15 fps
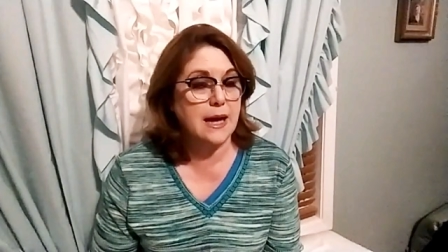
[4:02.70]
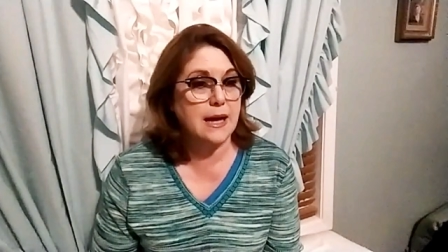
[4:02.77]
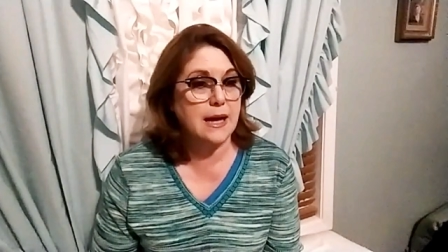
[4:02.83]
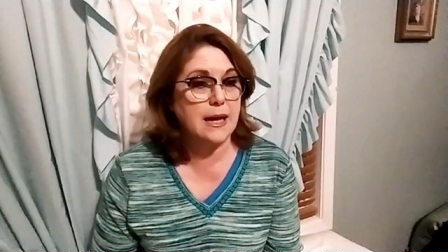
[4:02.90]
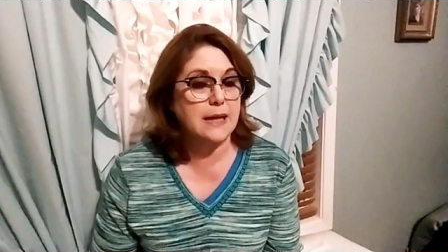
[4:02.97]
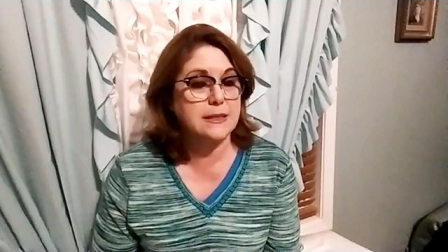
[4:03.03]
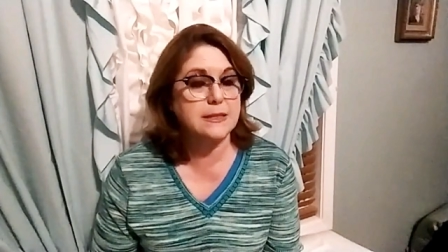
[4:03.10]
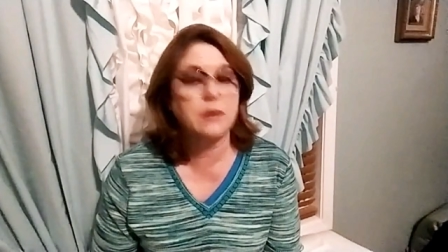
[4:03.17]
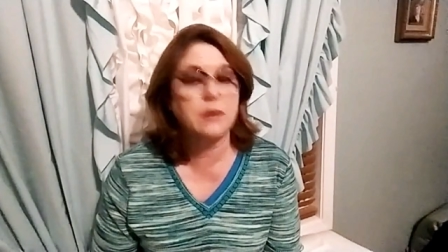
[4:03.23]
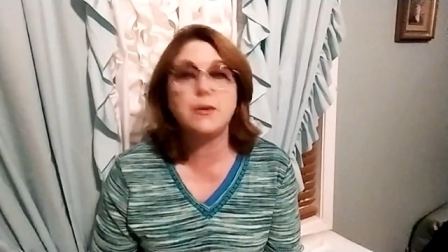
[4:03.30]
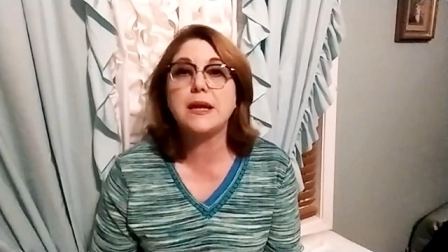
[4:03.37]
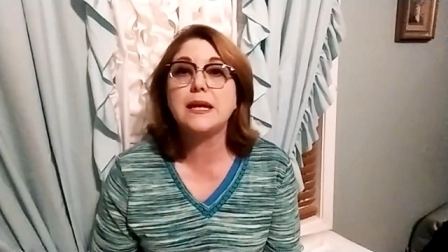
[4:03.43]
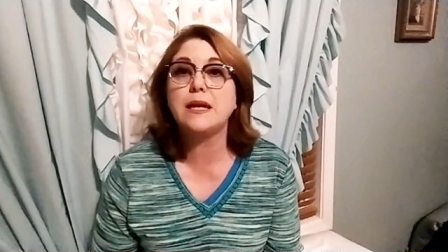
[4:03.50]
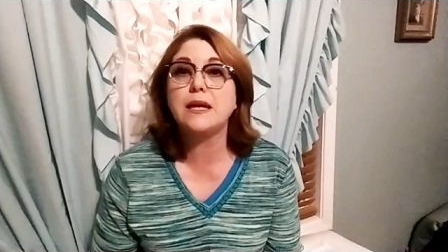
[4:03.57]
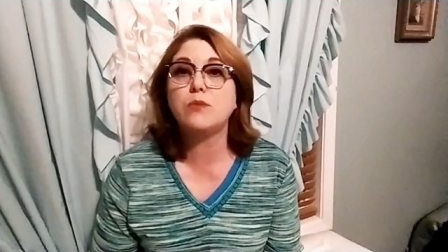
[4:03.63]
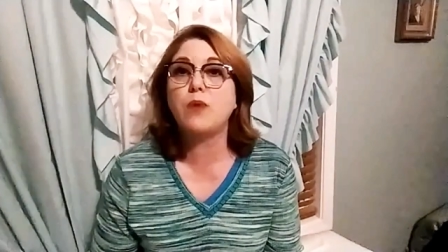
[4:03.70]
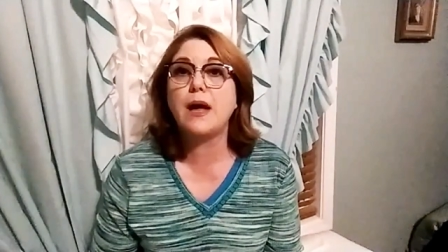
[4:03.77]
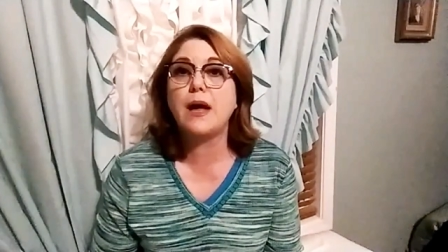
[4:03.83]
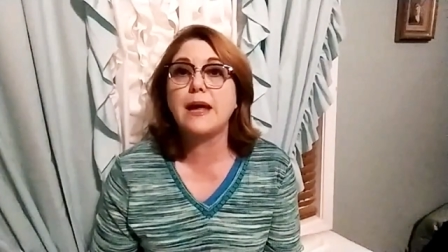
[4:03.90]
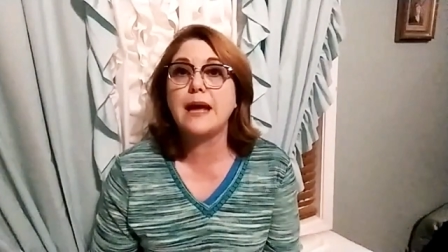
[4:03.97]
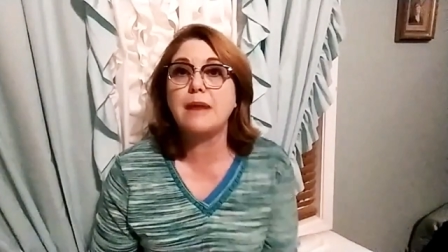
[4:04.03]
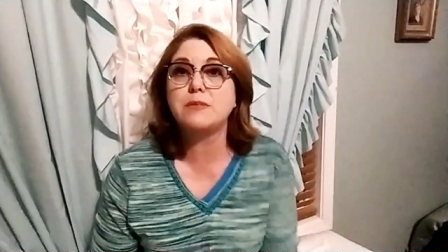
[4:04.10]
and so
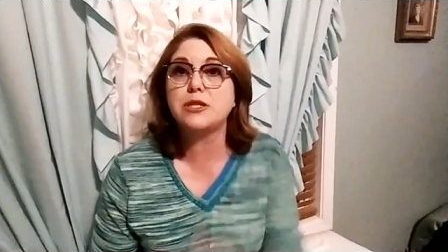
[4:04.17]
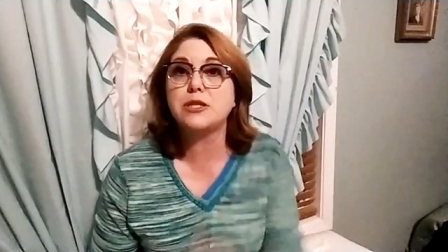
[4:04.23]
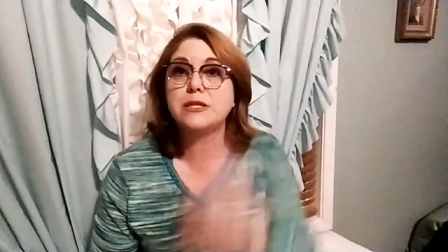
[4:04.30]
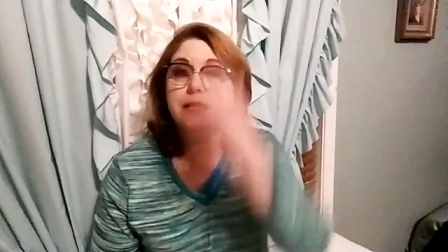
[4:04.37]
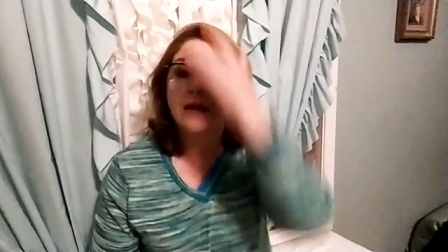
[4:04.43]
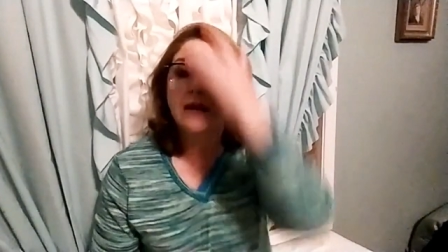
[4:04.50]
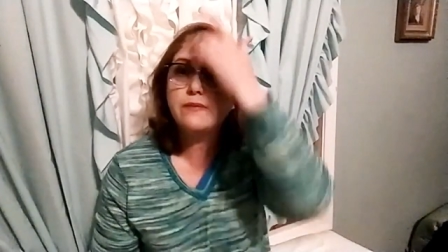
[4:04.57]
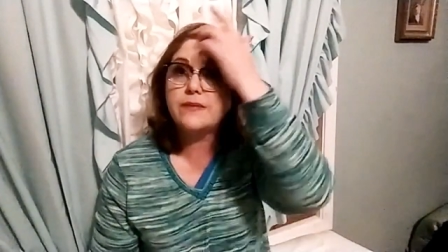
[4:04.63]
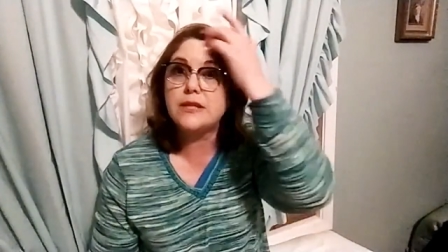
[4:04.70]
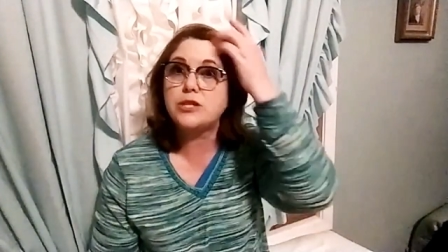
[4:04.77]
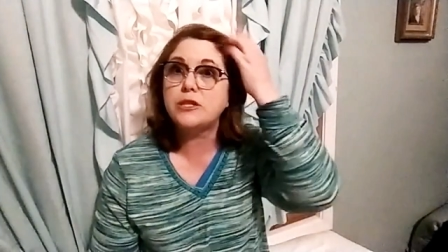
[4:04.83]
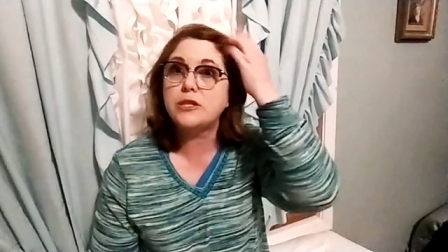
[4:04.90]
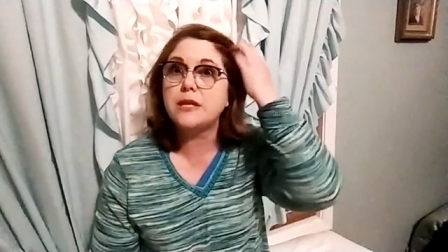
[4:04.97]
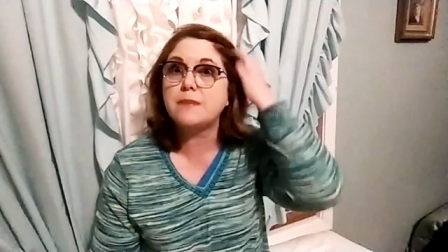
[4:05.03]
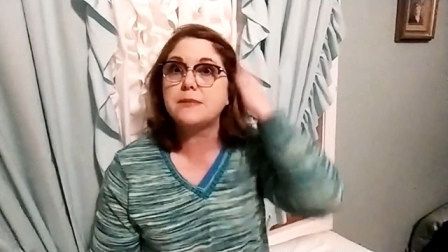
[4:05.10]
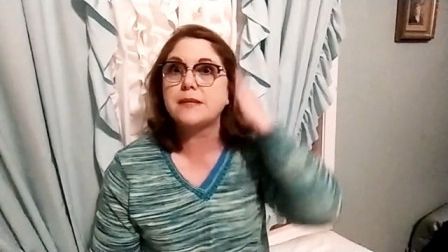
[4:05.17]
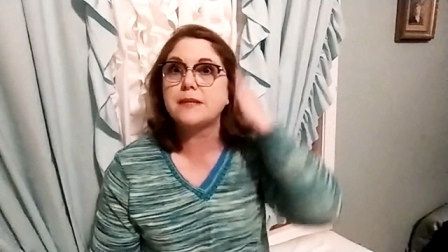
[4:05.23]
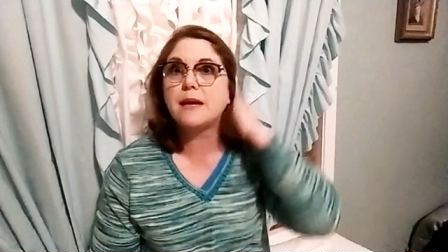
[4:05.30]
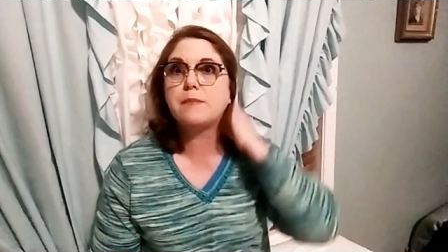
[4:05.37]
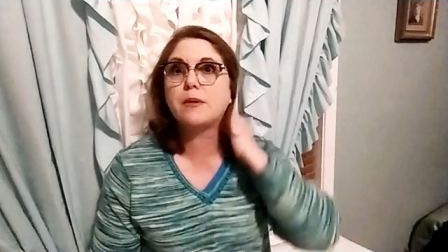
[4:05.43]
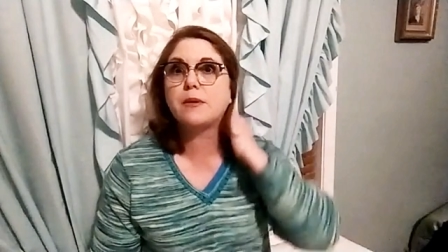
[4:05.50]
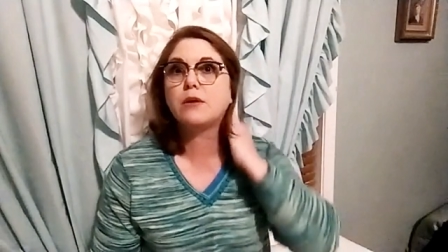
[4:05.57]
anyway, I'm just now finishing up
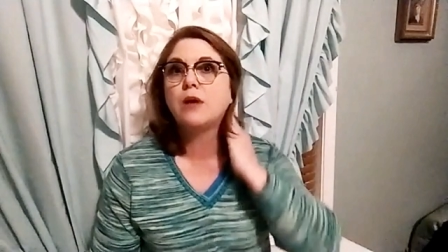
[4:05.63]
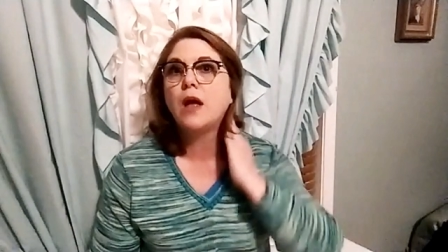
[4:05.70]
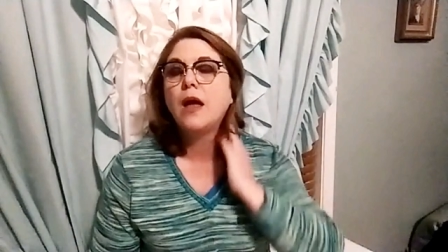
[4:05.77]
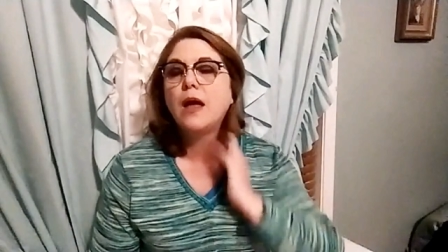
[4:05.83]
supper.